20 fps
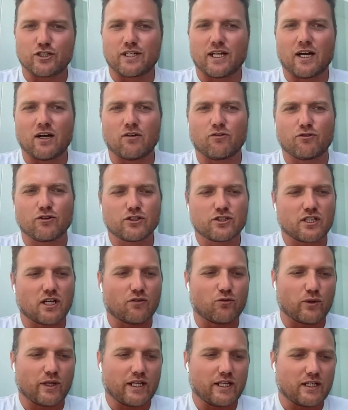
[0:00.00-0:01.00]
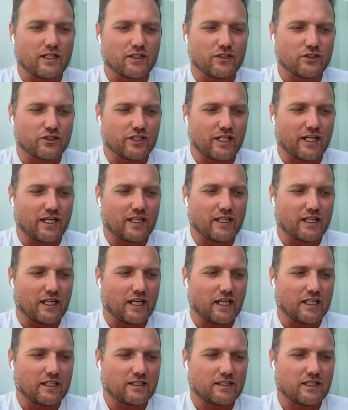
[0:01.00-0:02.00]
Now, first off, we need to understand
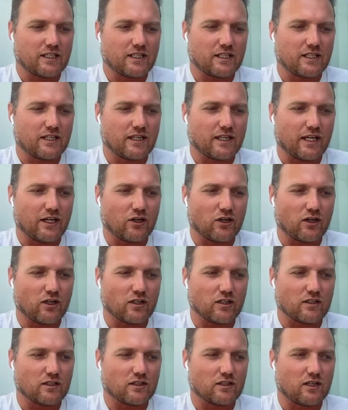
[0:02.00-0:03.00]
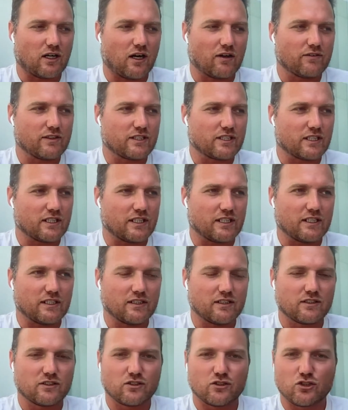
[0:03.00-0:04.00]
that there are obviously
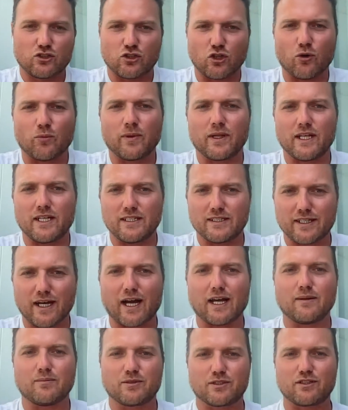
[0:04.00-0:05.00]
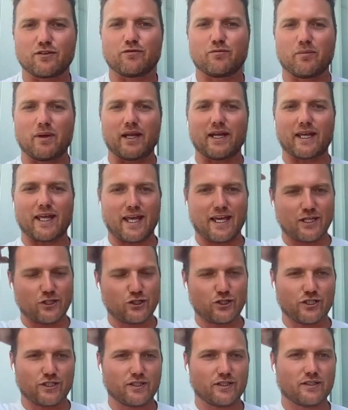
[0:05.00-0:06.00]
so many types of
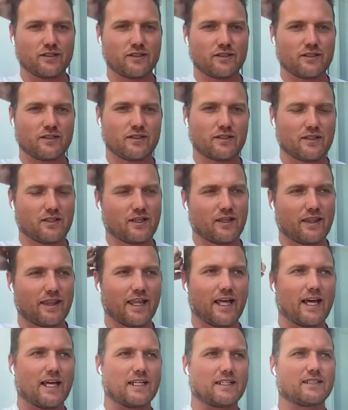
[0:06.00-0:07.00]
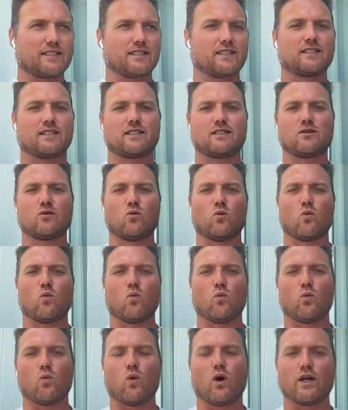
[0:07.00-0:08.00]
medication that
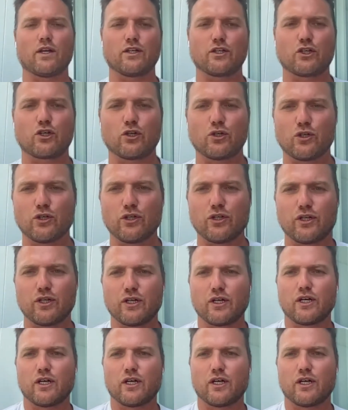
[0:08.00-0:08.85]
one could